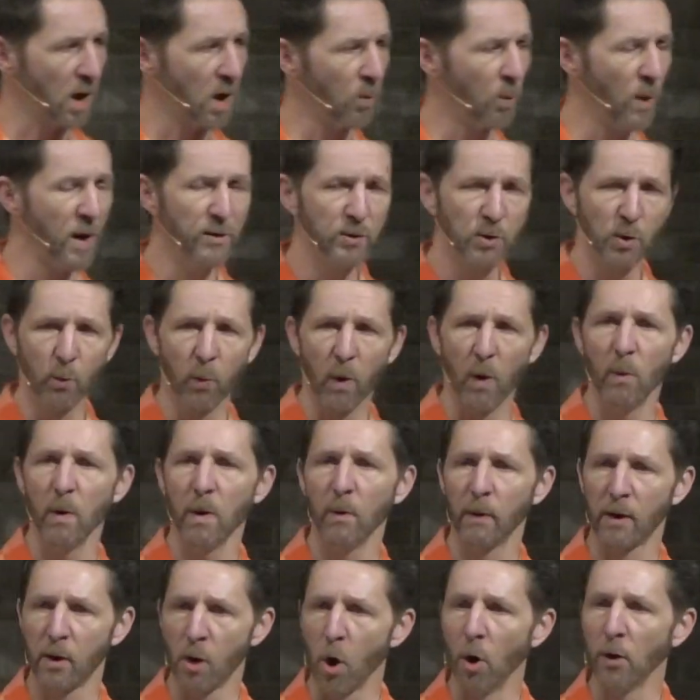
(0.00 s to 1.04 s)
went to what we
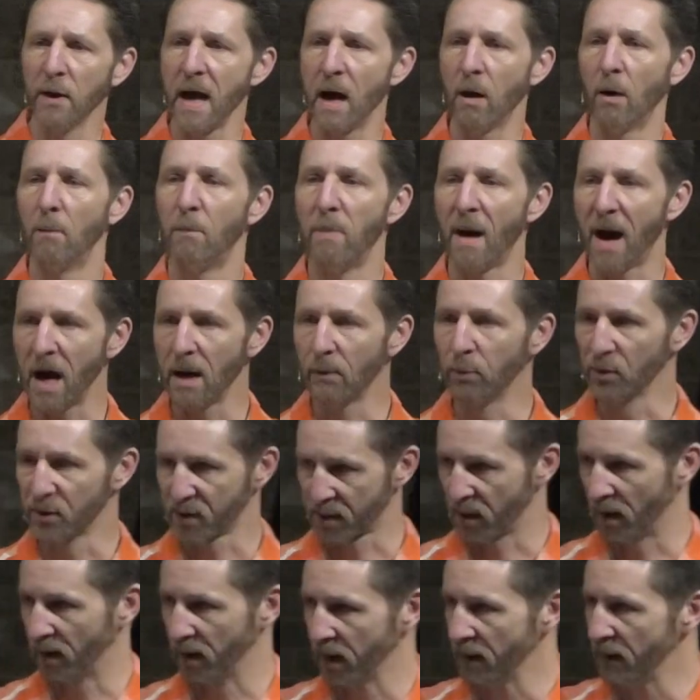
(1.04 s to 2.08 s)
would call now a Bible
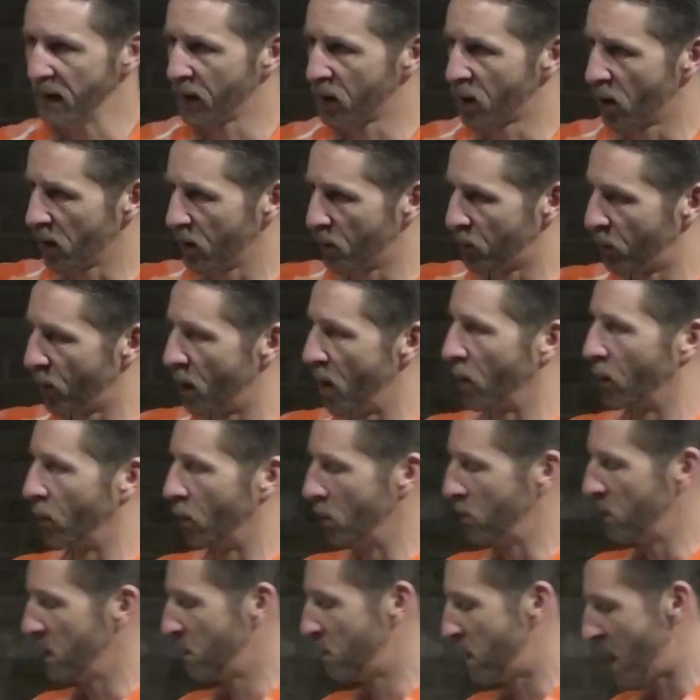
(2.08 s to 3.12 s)
study. They called it prayer
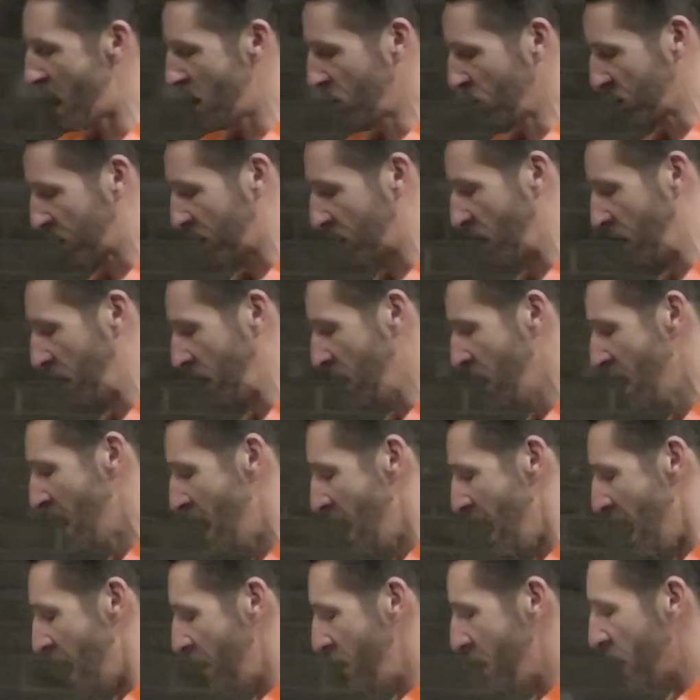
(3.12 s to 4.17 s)
group, but Bible study.
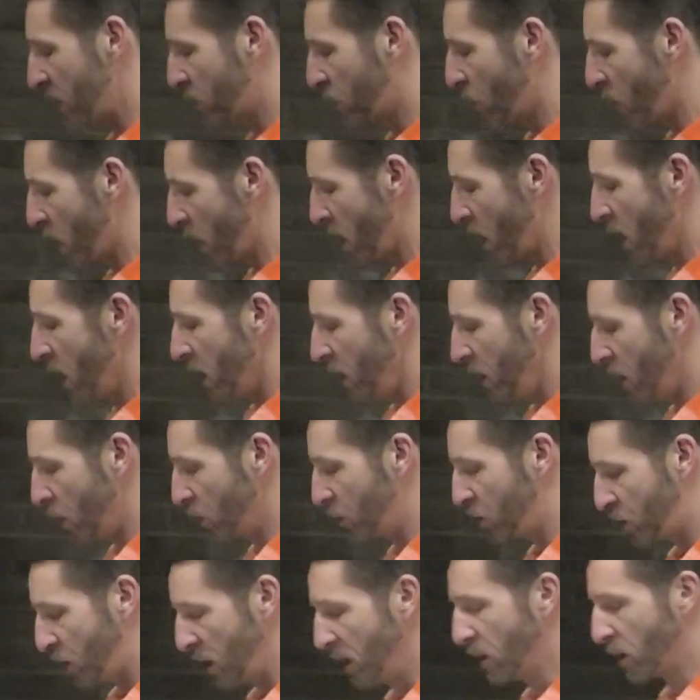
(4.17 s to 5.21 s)
And that's where, you know,
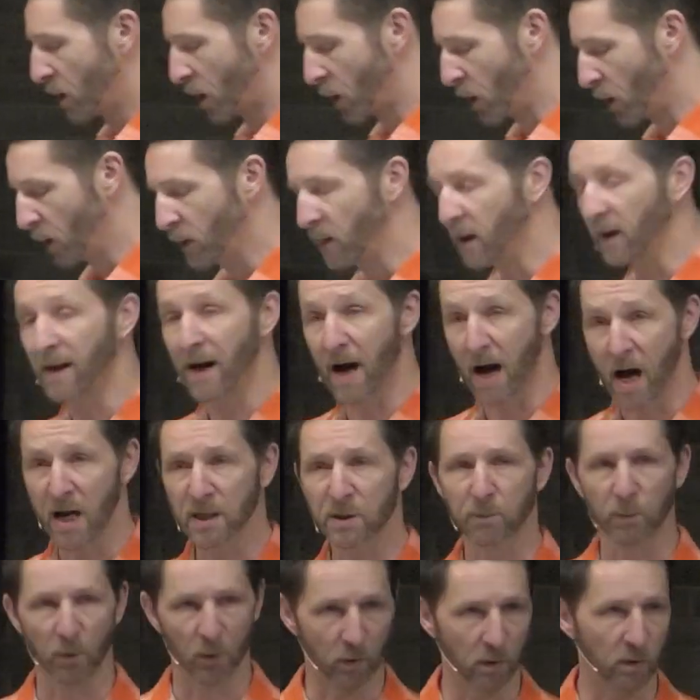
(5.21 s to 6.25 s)
she learned the
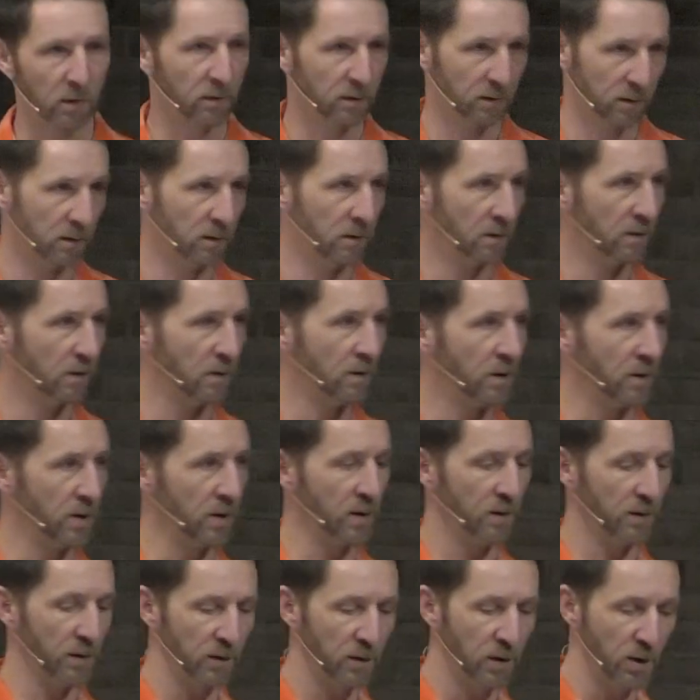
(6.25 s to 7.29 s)
gospel.
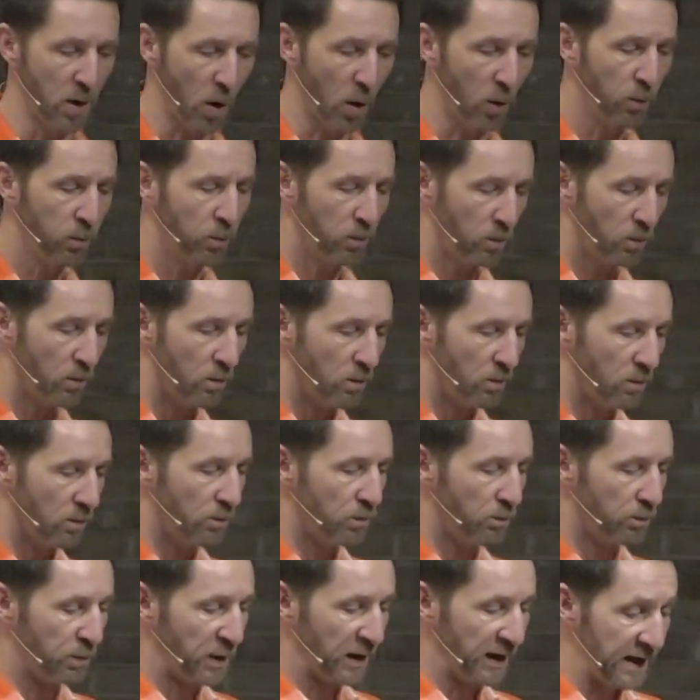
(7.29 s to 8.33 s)
You know,
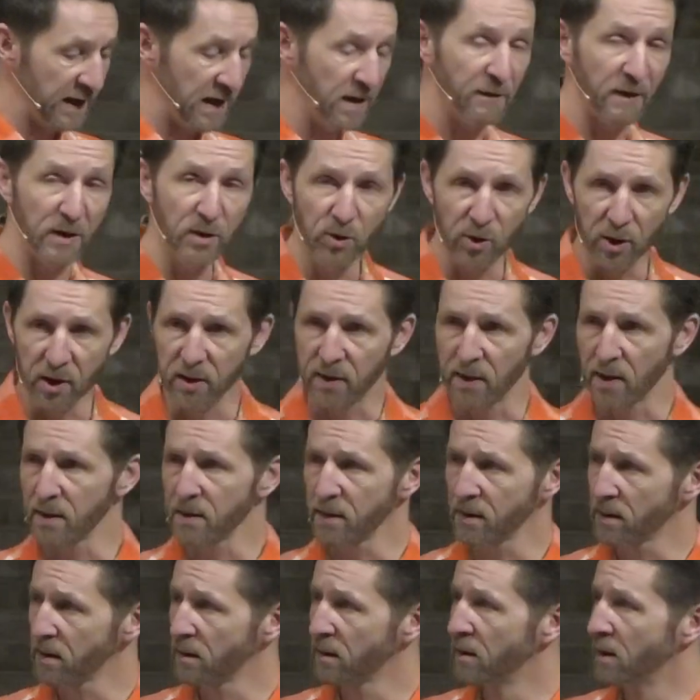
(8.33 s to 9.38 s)
believe in
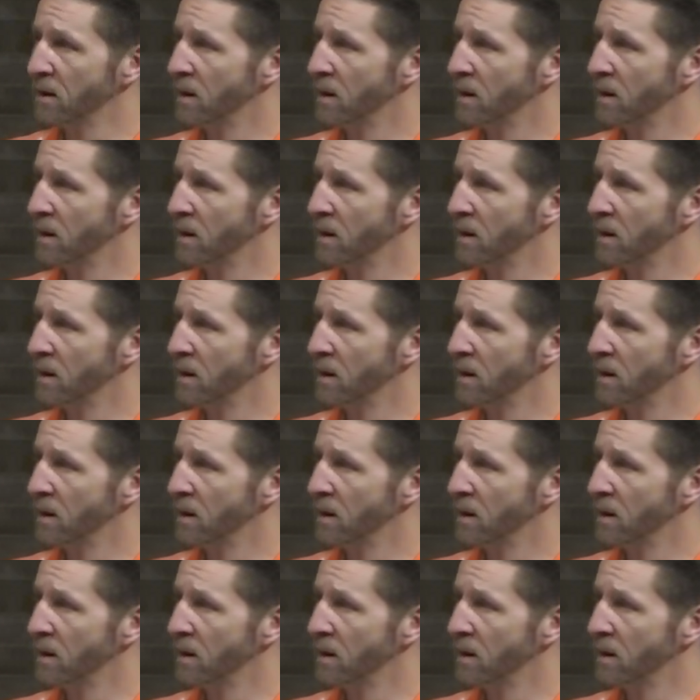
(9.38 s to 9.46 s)
Jesus,